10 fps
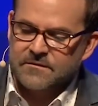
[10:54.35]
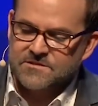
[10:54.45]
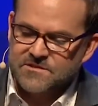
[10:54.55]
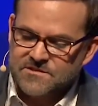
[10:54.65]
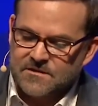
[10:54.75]

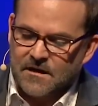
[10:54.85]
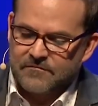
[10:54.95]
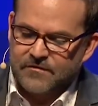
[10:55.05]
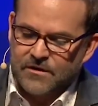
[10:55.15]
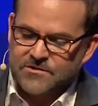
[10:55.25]
this is
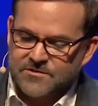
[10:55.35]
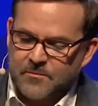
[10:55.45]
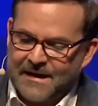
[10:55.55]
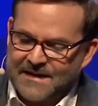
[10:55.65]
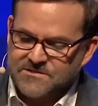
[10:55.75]
a verse,
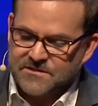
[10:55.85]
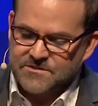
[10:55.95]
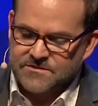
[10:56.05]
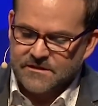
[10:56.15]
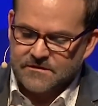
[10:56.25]
a
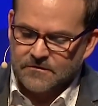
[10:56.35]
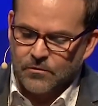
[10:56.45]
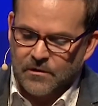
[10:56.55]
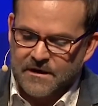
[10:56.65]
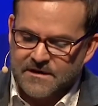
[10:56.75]
passage that the
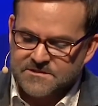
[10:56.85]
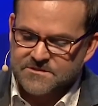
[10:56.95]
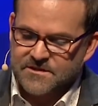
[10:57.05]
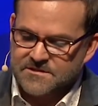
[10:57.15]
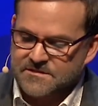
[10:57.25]
Lord
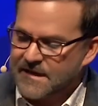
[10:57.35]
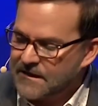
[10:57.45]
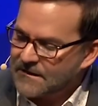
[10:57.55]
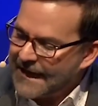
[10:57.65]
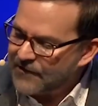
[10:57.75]
has just
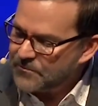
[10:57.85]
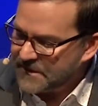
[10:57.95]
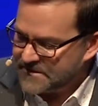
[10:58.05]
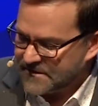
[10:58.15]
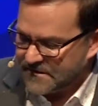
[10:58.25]
not allowed
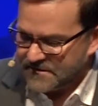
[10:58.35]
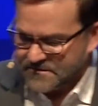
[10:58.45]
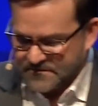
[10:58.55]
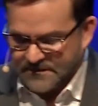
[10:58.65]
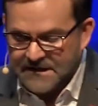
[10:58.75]
me to,
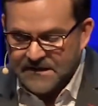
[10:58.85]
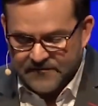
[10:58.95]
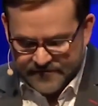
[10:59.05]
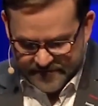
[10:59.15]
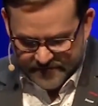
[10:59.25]
to
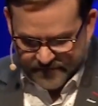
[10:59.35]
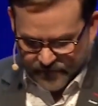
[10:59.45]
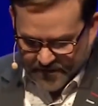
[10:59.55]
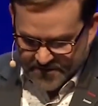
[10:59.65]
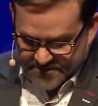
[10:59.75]
leave
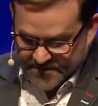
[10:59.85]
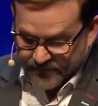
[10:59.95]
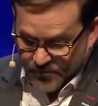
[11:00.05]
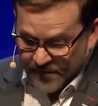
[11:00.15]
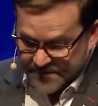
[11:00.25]
for
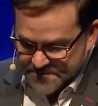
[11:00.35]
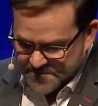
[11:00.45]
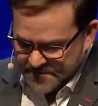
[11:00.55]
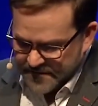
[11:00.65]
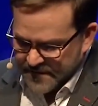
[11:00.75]
several
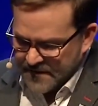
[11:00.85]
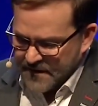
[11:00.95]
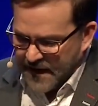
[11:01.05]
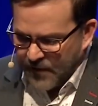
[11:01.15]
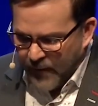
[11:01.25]
months.
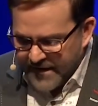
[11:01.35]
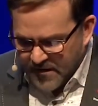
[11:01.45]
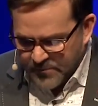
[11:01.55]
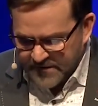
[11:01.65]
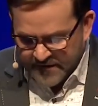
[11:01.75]
I wake up in